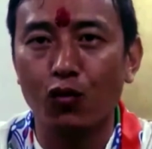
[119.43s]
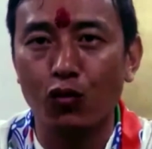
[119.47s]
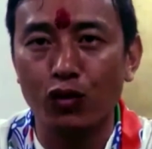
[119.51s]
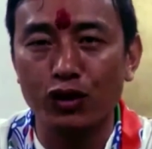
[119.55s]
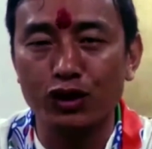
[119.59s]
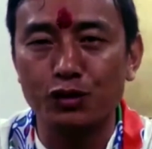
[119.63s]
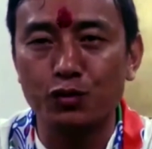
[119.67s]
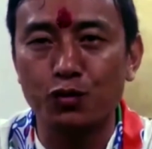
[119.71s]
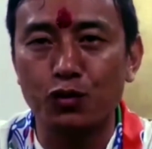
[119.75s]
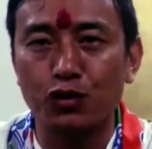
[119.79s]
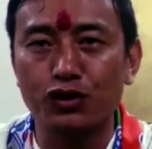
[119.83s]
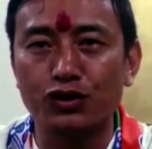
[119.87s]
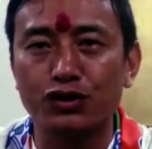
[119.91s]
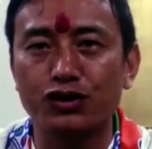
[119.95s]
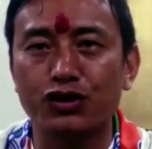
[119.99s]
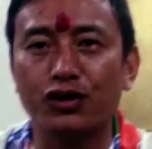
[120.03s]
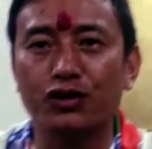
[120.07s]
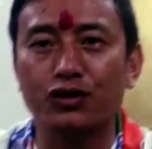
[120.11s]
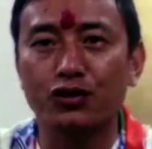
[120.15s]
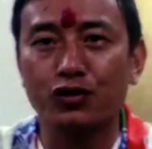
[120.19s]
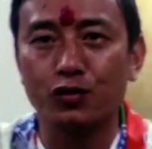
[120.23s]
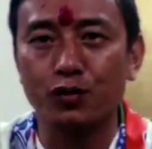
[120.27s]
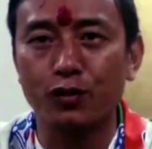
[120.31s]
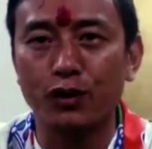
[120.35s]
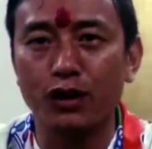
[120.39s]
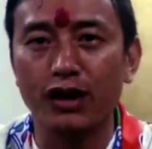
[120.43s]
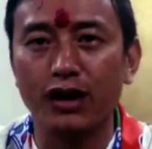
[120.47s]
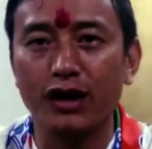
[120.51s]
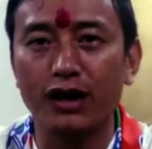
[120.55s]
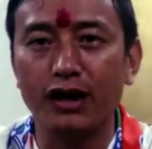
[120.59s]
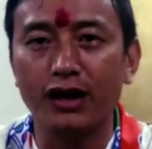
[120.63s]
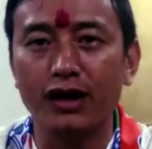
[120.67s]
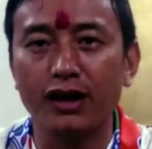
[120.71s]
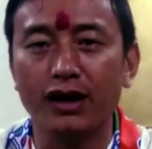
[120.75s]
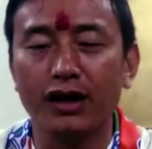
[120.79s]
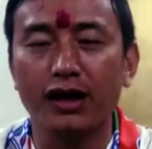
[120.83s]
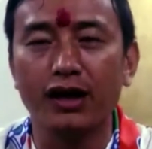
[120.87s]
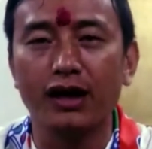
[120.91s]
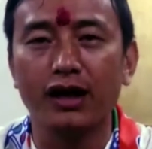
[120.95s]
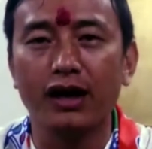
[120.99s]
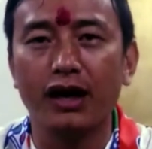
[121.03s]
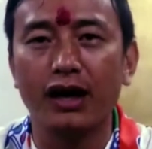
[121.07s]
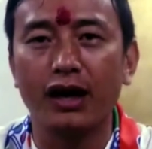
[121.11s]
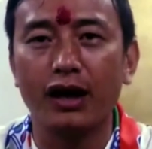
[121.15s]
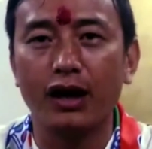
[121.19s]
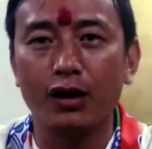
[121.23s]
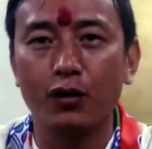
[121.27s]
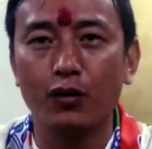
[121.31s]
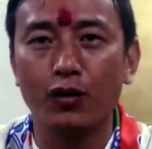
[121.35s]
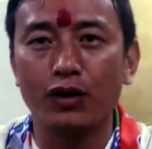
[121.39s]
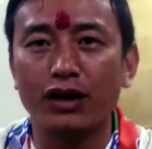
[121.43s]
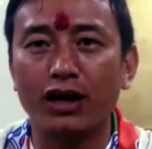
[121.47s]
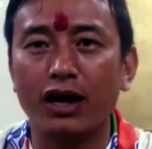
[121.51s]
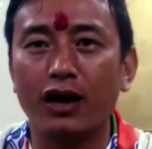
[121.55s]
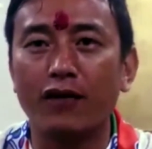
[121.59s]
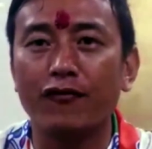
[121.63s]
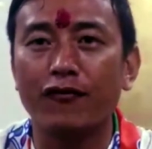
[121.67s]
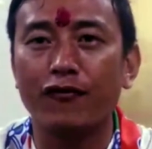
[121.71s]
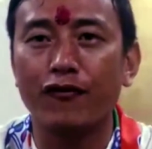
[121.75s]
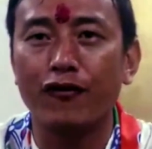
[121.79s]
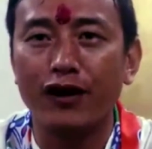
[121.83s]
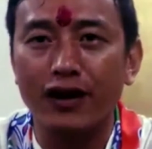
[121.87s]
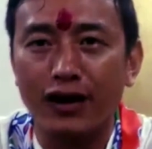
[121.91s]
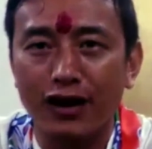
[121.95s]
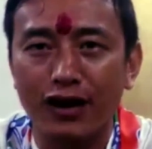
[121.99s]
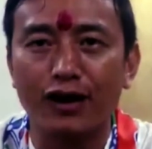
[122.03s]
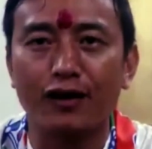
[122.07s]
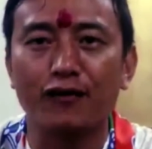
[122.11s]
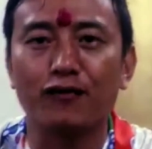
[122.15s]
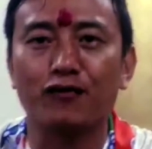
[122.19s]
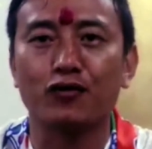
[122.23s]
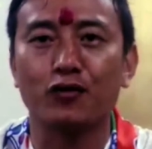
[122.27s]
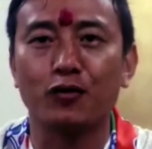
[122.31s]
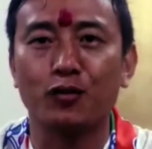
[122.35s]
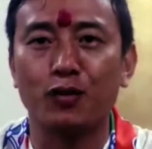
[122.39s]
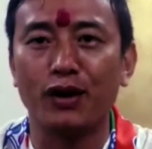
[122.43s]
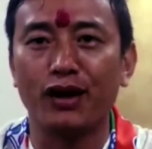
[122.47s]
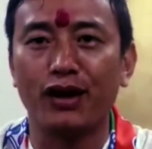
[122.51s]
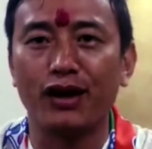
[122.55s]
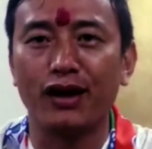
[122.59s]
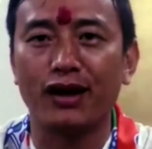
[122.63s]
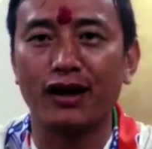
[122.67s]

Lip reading: which position to play, and whether I'm fit enough to play.